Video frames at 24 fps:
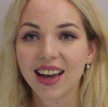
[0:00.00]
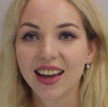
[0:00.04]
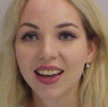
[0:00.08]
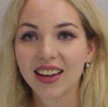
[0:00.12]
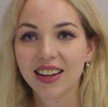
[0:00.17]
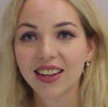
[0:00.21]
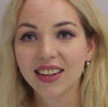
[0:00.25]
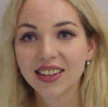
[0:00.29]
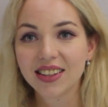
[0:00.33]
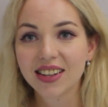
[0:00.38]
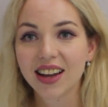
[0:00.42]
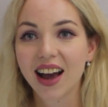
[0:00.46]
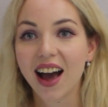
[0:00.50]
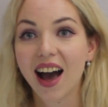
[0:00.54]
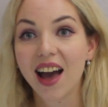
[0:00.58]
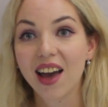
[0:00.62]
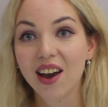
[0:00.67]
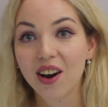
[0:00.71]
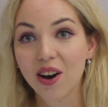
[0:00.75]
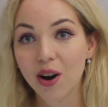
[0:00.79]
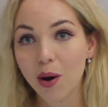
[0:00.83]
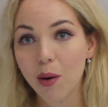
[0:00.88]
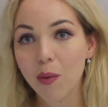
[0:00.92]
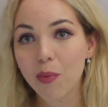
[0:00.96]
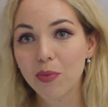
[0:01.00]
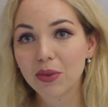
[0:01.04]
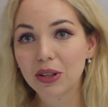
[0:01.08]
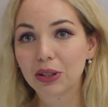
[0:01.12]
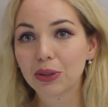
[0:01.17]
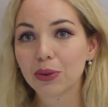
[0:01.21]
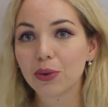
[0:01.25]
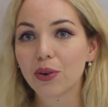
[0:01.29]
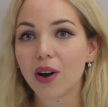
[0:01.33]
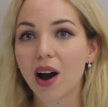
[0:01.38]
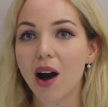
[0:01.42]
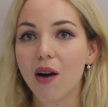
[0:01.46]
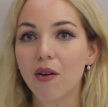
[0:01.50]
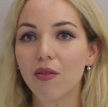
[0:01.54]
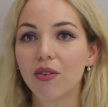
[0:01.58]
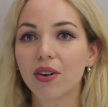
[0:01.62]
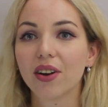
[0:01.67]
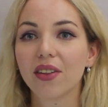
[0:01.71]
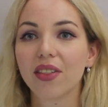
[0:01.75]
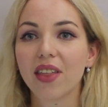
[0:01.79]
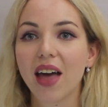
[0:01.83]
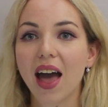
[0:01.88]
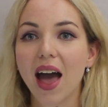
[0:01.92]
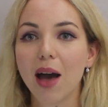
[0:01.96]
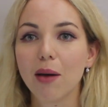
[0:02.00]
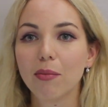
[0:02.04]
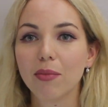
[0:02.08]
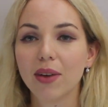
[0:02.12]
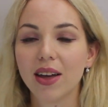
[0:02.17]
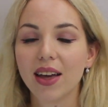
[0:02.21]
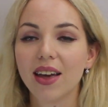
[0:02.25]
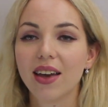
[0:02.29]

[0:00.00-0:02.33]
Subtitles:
And I hope to cover them